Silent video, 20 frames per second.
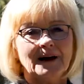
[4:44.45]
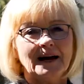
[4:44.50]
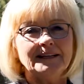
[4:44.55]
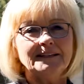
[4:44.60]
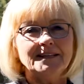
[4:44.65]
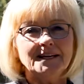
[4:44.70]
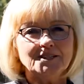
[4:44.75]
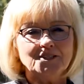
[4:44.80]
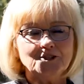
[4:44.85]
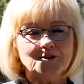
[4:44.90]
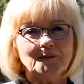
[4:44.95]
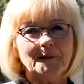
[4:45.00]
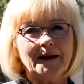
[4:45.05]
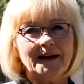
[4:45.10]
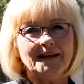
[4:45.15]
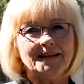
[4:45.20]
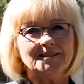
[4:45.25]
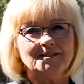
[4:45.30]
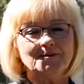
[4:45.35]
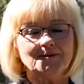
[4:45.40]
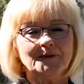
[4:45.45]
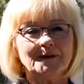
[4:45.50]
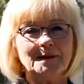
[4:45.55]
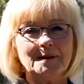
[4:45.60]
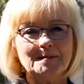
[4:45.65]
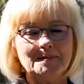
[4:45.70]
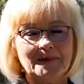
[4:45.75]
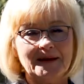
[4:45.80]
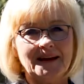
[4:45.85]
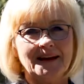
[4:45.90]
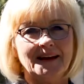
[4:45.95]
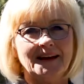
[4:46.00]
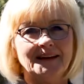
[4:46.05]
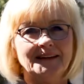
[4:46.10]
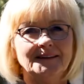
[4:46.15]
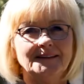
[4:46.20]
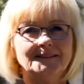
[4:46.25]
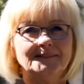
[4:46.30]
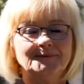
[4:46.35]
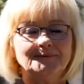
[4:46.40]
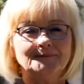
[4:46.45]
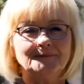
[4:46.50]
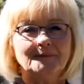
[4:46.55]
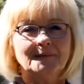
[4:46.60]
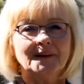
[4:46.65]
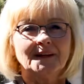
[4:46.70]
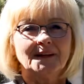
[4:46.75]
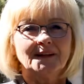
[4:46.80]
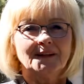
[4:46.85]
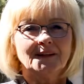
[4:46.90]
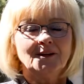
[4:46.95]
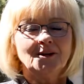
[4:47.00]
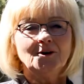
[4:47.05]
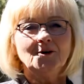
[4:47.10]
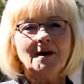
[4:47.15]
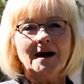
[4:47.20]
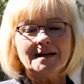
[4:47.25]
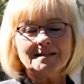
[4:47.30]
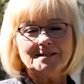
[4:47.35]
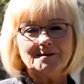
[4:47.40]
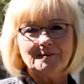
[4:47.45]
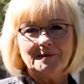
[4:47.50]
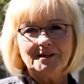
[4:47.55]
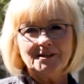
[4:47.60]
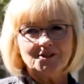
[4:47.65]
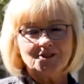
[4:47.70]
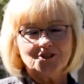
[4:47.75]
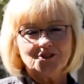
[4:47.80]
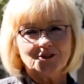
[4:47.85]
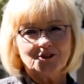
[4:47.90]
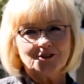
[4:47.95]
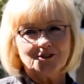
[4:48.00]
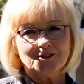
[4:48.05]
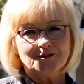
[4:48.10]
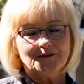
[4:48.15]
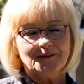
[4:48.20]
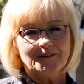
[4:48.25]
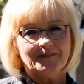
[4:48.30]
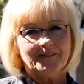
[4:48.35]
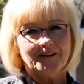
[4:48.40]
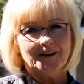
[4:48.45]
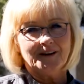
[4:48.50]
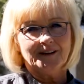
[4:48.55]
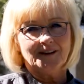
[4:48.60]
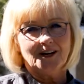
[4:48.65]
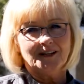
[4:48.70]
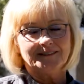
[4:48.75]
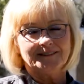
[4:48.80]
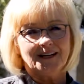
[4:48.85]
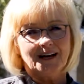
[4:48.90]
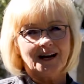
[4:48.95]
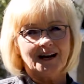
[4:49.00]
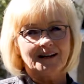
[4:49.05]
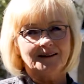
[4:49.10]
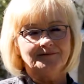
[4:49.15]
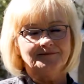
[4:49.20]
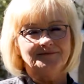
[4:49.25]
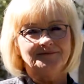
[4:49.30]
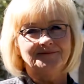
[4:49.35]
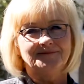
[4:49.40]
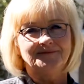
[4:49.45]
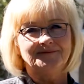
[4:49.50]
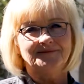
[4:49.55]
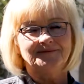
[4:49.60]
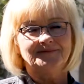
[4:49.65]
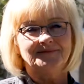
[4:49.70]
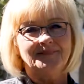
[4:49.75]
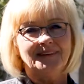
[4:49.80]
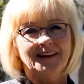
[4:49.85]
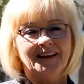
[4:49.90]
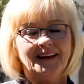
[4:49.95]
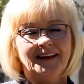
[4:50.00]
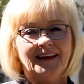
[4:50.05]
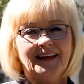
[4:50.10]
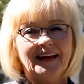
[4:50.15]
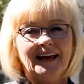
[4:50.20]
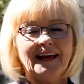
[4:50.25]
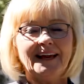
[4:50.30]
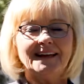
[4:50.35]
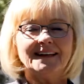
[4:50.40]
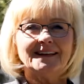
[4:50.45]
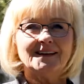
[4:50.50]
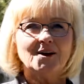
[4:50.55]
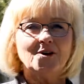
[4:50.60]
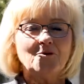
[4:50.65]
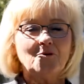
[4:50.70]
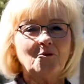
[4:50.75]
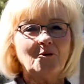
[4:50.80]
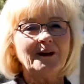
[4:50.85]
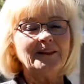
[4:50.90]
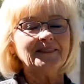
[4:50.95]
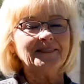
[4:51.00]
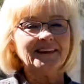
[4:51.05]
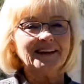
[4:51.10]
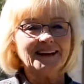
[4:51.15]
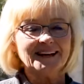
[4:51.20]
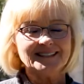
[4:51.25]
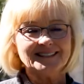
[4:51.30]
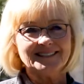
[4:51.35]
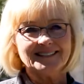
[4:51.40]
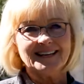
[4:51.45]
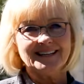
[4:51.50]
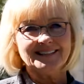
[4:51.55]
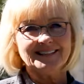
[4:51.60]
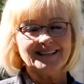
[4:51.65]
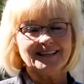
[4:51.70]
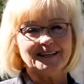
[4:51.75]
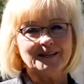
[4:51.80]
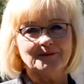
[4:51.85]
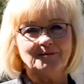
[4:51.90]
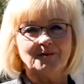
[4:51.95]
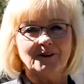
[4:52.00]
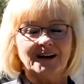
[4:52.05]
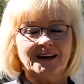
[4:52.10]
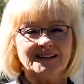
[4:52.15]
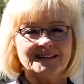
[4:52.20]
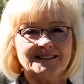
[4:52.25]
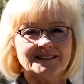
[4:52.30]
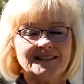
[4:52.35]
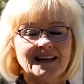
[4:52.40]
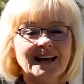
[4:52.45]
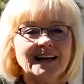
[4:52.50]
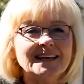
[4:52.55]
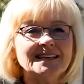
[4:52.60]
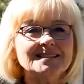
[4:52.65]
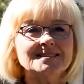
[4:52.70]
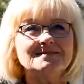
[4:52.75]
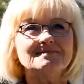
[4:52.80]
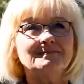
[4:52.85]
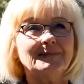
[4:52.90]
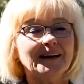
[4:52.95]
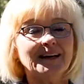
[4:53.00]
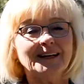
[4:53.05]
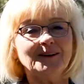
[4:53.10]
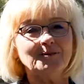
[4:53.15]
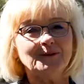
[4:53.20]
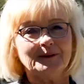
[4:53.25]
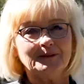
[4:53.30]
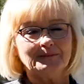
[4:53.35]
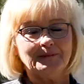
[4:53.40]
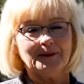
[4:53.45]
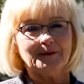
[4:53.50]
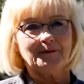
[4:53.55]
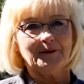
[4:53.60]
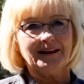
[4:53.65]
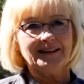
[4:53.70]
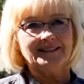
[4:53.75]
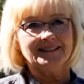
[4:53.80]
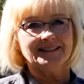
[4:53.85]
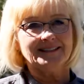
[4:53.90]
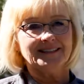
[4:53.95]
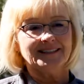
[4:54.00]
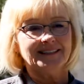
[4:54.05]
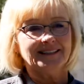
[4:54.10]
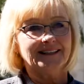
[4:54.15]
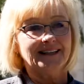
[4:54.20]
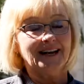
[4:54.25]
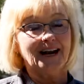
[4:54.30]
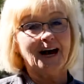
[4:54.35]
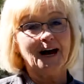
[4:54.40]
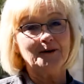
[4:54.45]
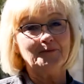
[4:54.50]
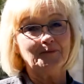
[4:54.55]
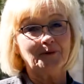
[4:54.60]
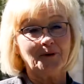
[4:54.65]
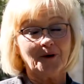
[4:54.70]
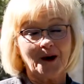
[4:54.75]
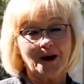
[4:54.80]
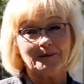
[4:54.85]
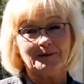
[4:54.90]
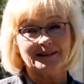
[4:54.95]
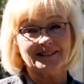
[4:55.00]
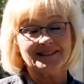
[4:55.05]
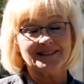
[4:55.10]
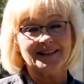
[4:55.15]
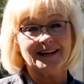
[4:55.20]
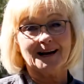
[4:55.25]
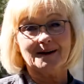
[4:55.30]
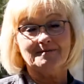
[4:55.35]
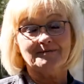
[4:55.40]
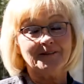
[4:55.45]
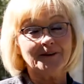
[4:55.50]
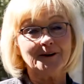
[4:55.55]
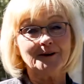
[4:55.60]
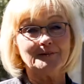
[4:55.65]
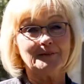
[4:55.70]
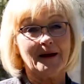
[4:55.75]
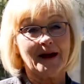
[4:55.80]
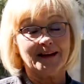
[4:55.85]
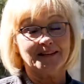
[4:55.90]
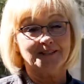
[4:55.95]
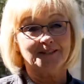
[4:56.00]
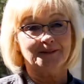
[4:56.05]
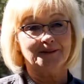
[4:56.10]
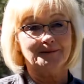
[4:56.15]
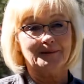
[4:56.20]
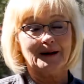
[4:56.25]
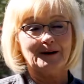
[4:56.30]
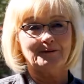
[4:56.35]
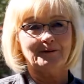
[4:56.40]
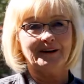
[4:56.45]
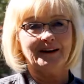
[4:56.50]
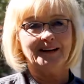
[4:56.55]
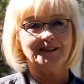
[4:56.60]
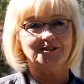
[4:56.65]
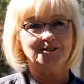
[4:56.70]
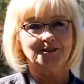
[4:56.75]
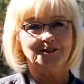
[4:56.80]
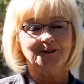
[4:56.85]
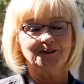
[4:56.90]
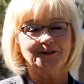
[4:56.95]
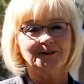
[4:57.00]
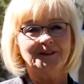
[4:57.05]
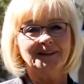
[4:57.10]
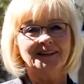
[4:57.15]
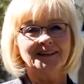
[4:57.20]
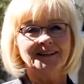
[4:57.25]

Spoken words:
I touched base with a man who hasn't been to church for a very long time. And one thing I said to him was that his money wouldn't be wasted. I promised that I'm very passionate about what I do.